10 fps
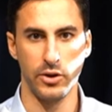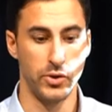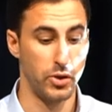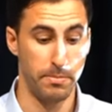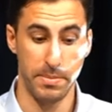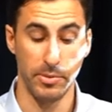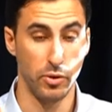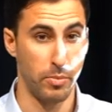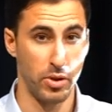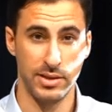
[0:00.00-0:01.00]
You see people
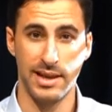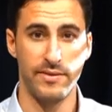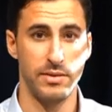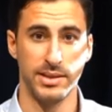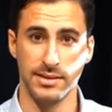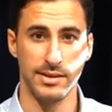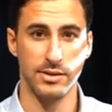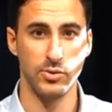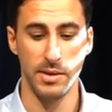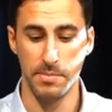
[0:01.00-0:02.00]
who bought seven businesses.
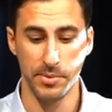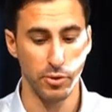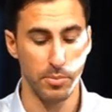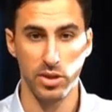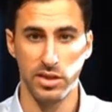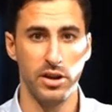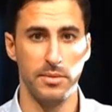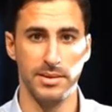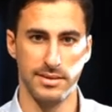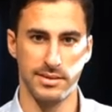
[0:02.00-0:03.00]
You see people who bought 30
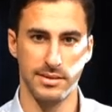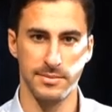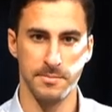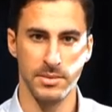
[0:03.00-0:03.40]
businesses.